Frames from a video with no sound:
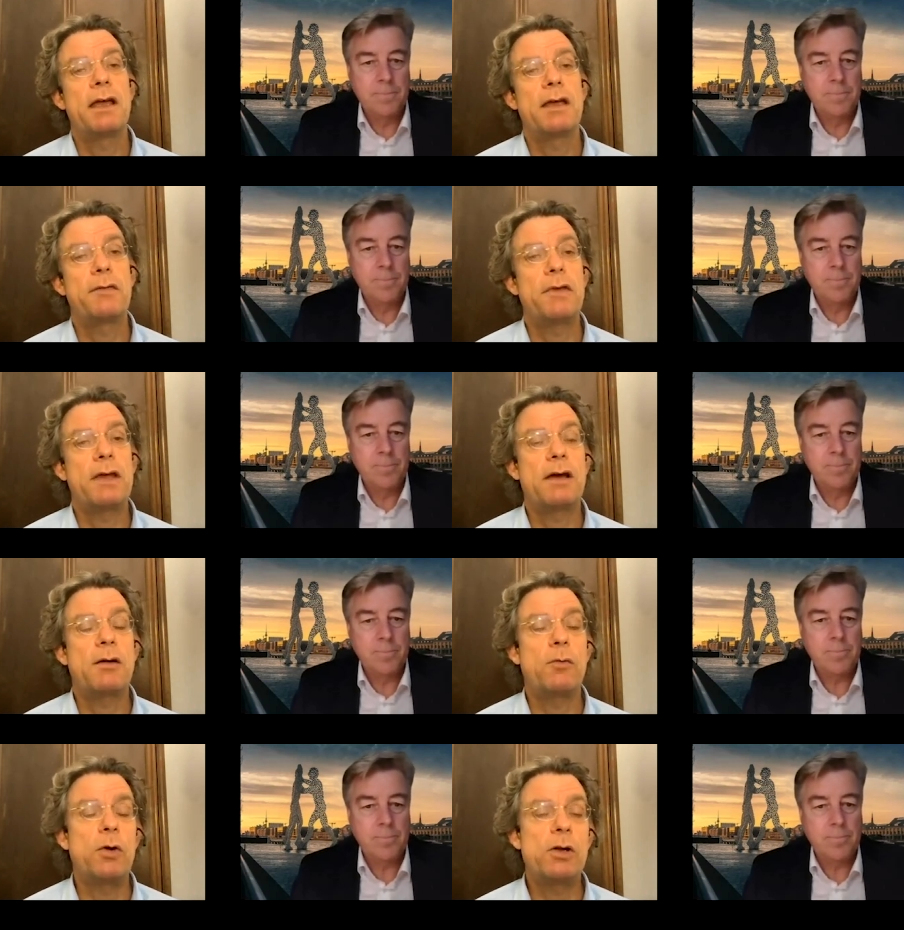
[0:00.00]
Speaker 1: if they
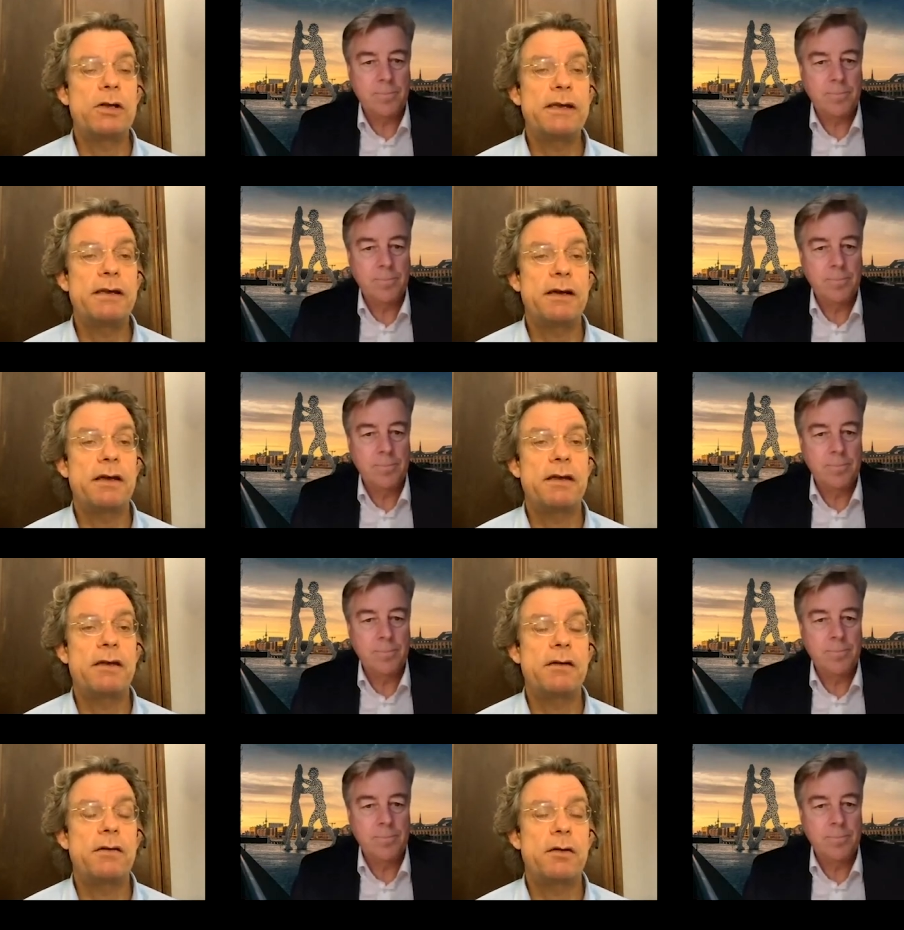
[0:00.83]
are world leader
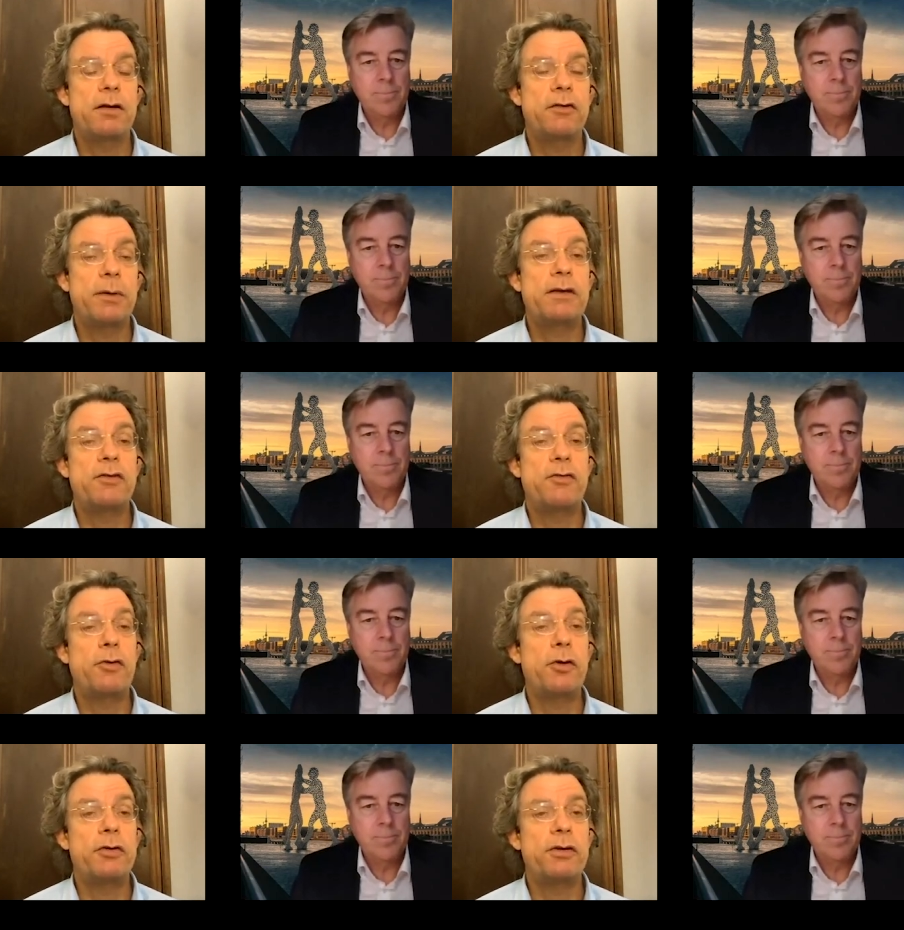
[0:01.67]
in uh,
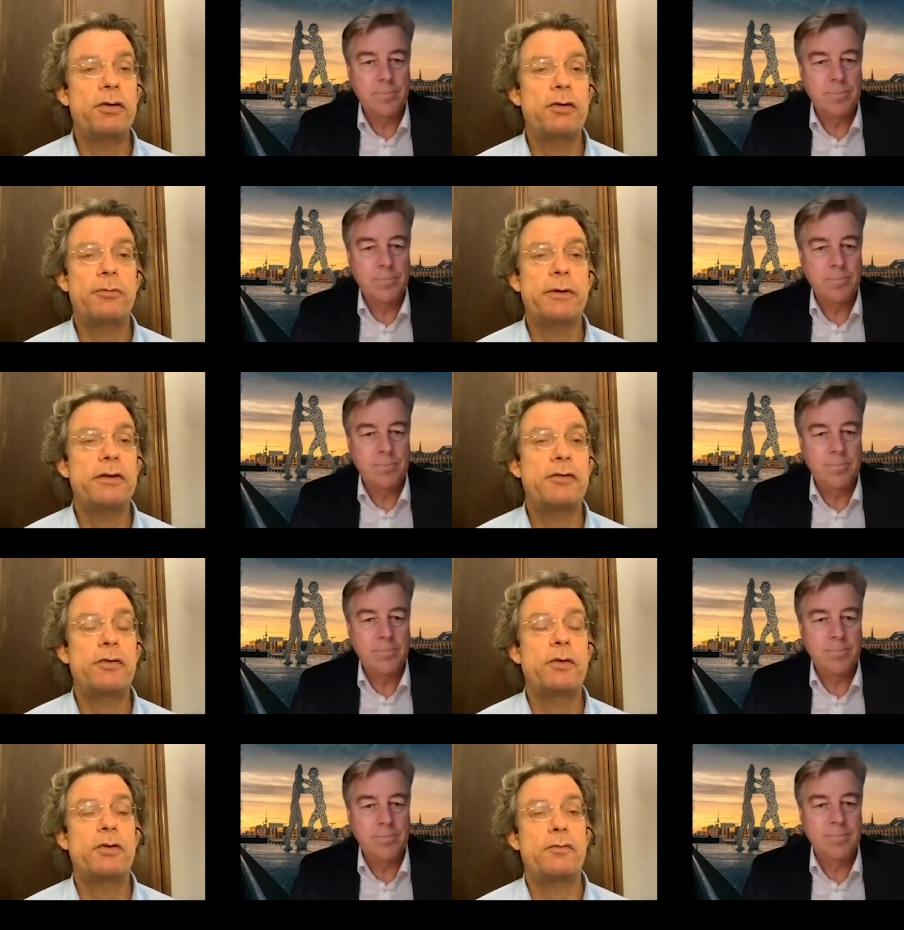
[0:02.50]
2030 or
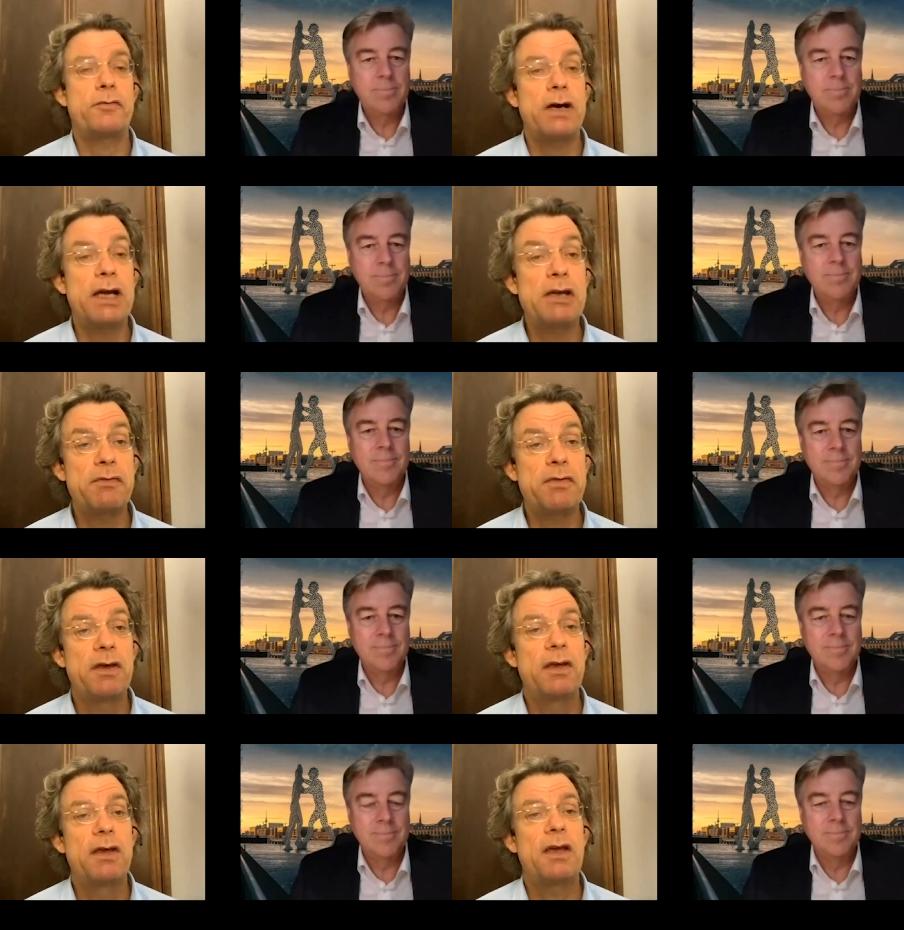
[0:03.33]
2035,
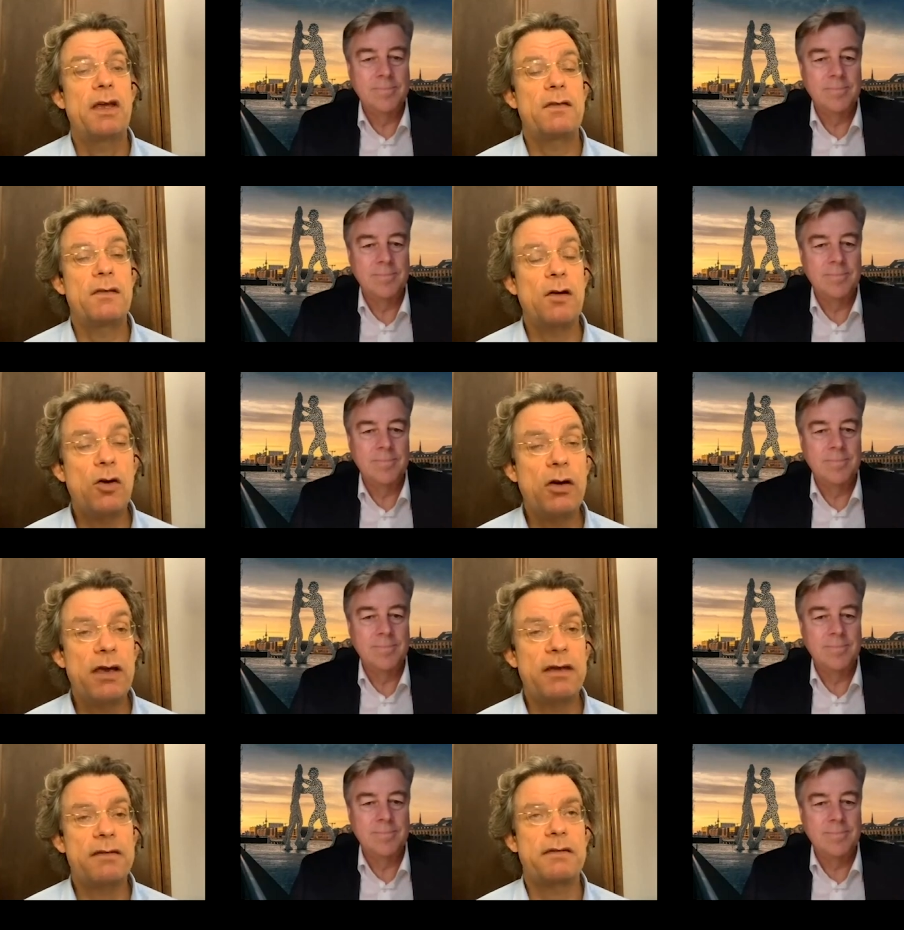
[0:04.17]
mm. as long
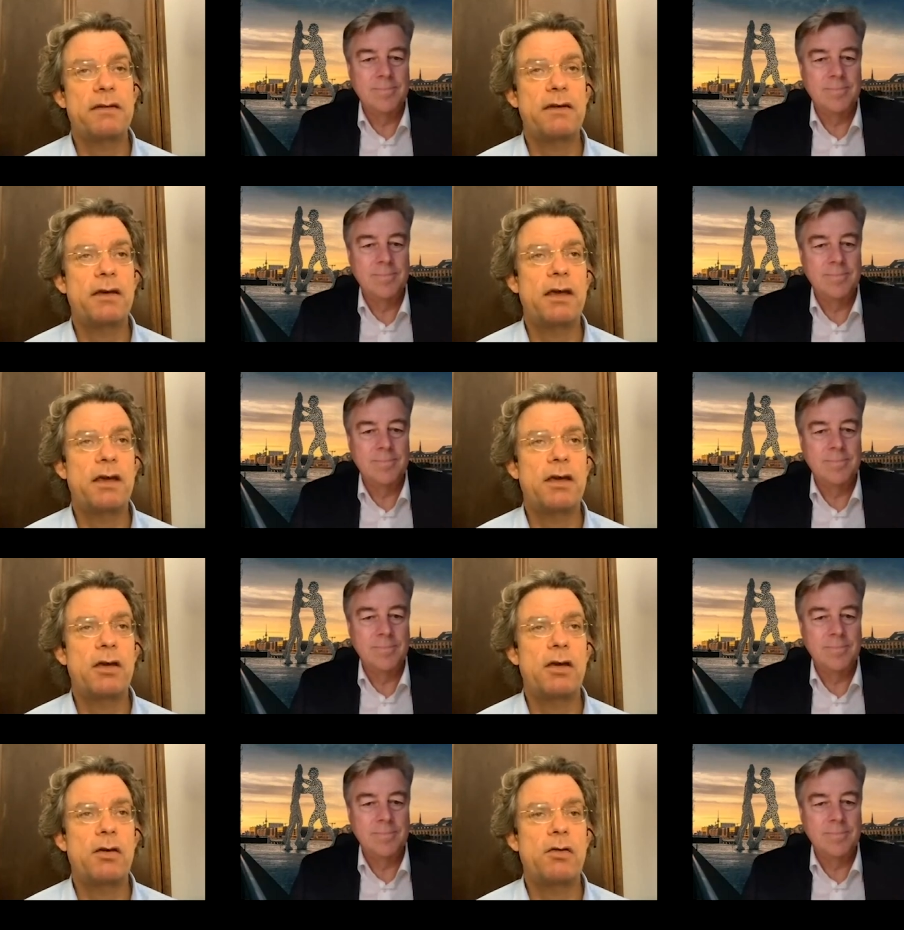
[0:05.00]
as
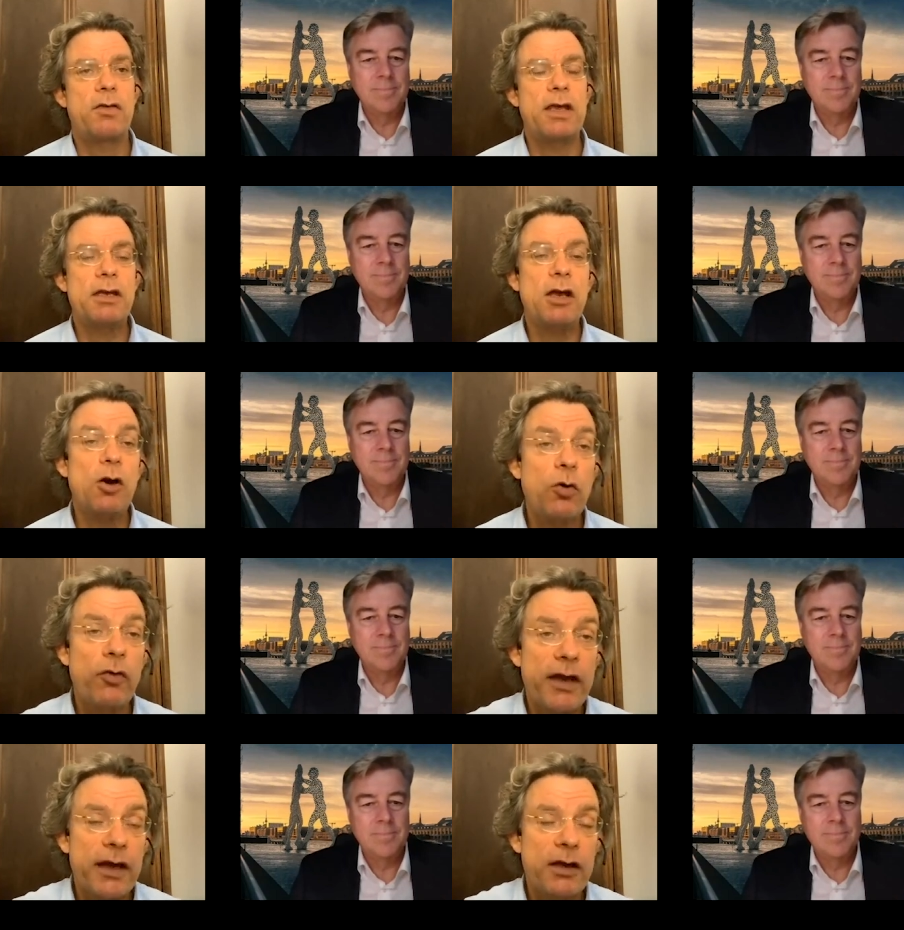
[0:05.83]
uh, they
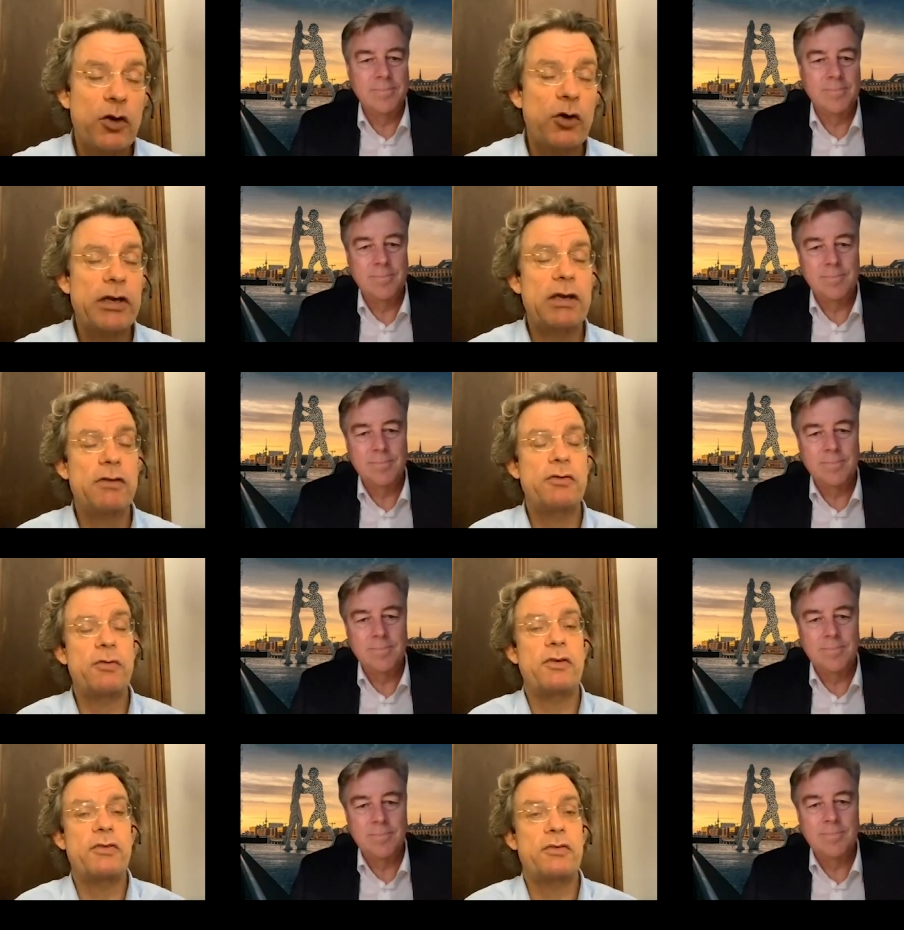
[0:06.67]
know they're going
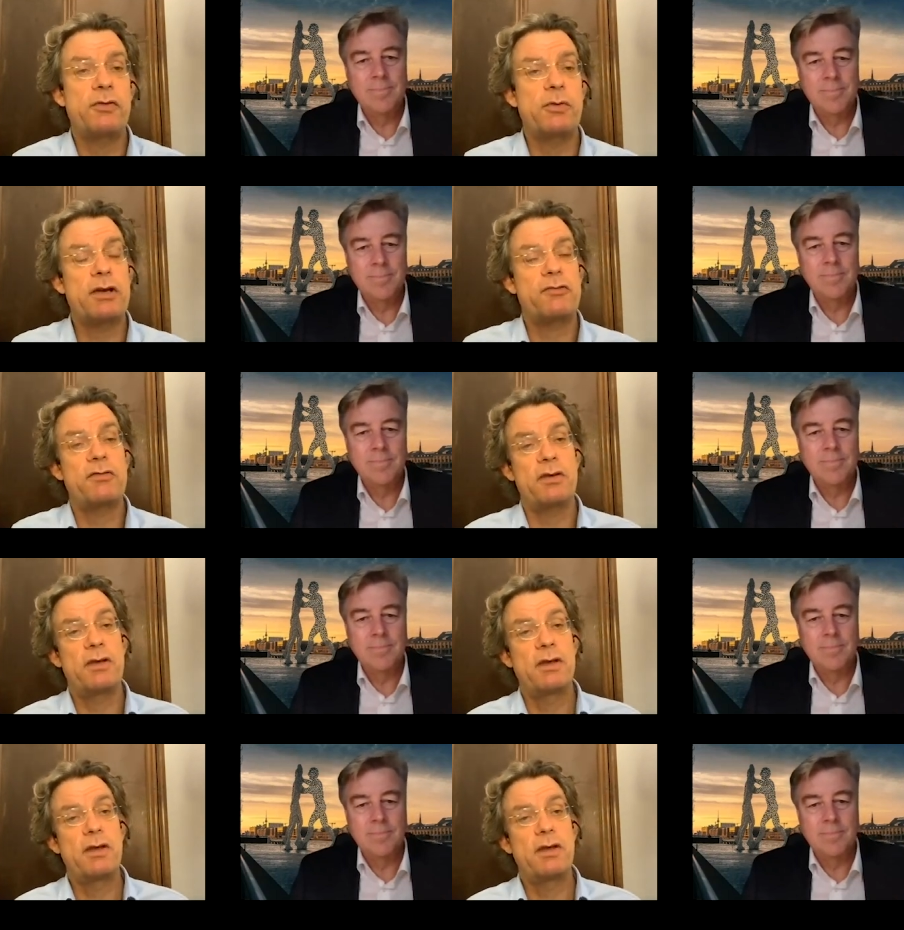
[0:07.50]
into this direction.